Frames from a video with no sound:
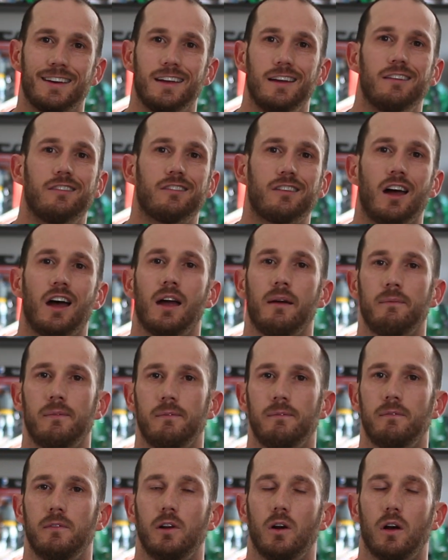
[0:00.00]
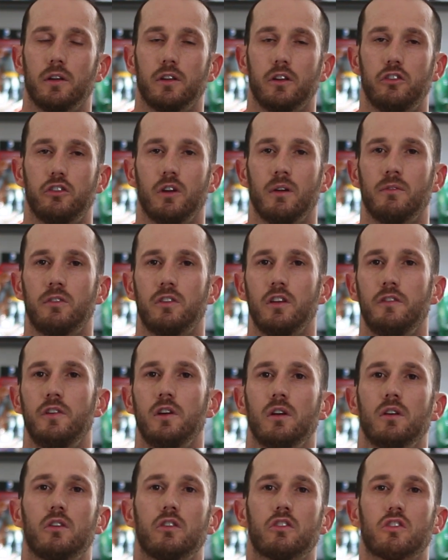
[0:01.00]
Each time you're at the gym, see if
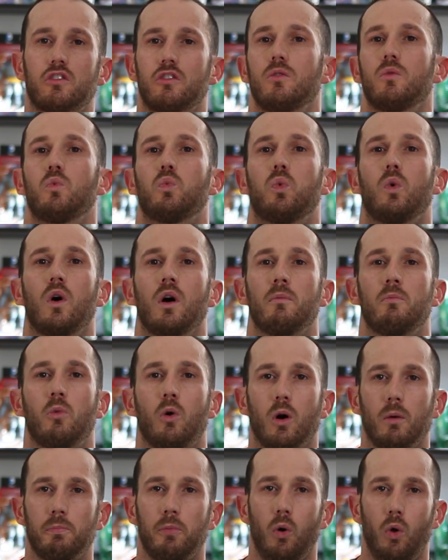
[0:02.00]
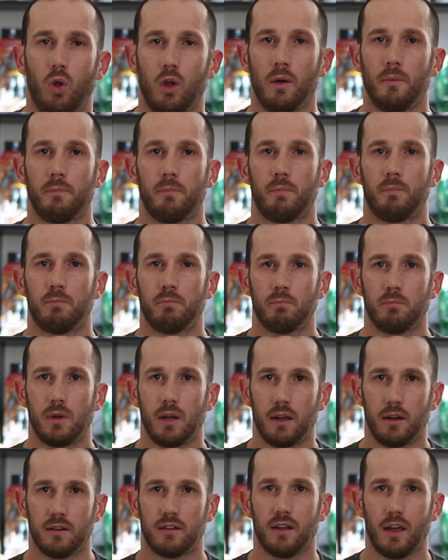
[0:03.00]
you can just do 1 more pull-up
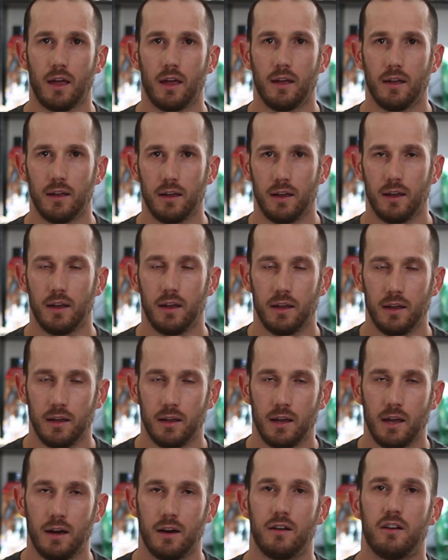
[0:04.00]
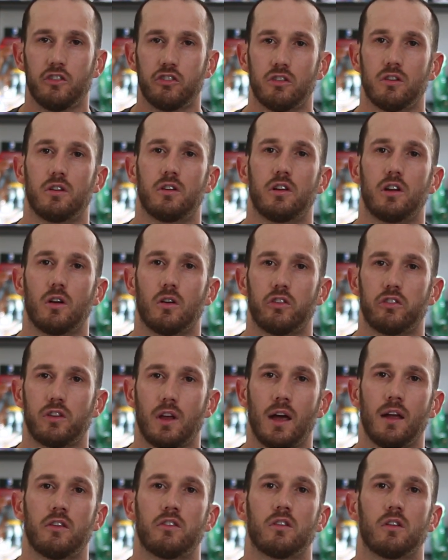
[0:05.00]
in addition to your
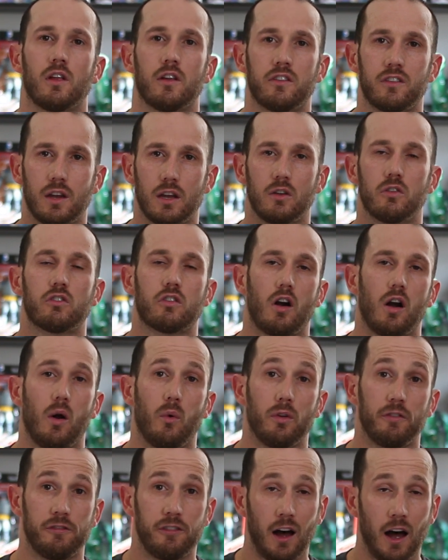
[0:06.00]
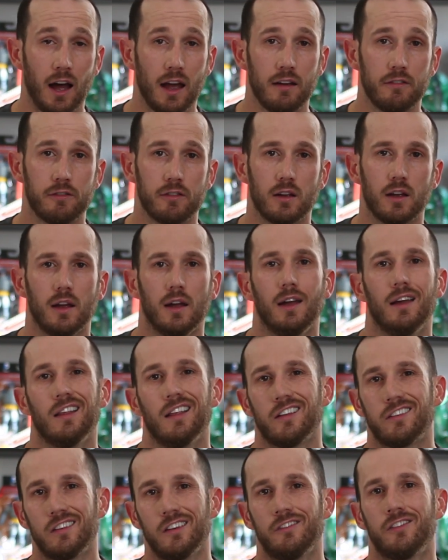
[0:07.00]
set. So let's say you start out with 5.
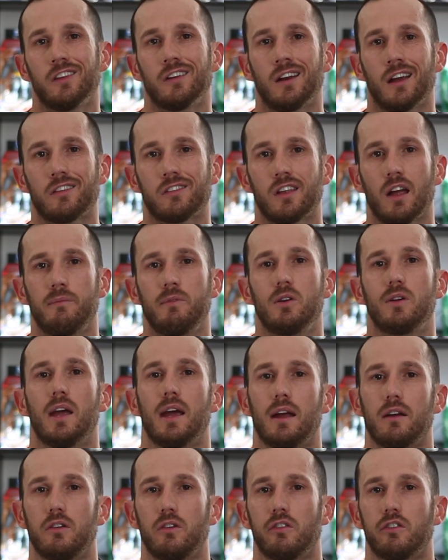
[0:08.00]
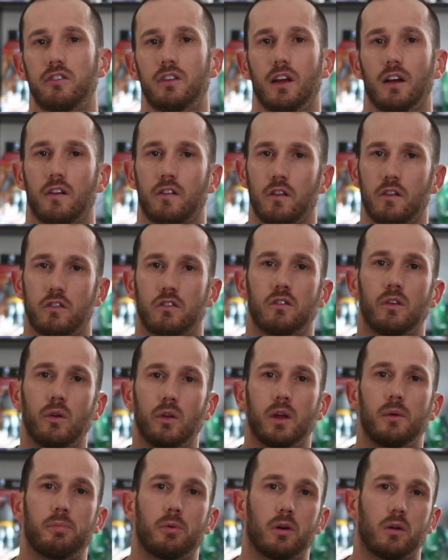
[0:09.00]
Let's see if the next time you can't do 6, and
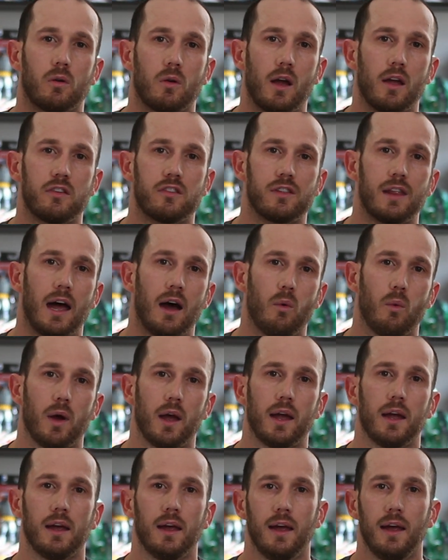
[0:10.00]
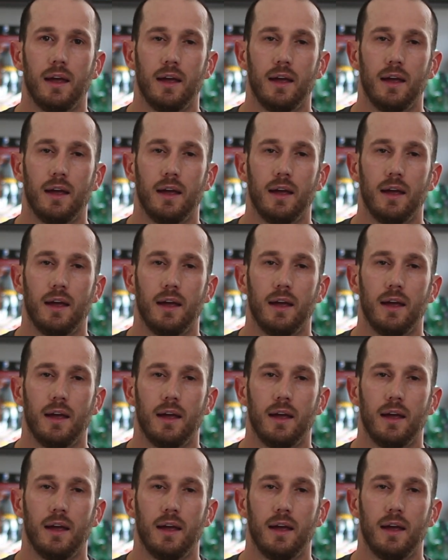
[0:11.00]
slowly progress that way.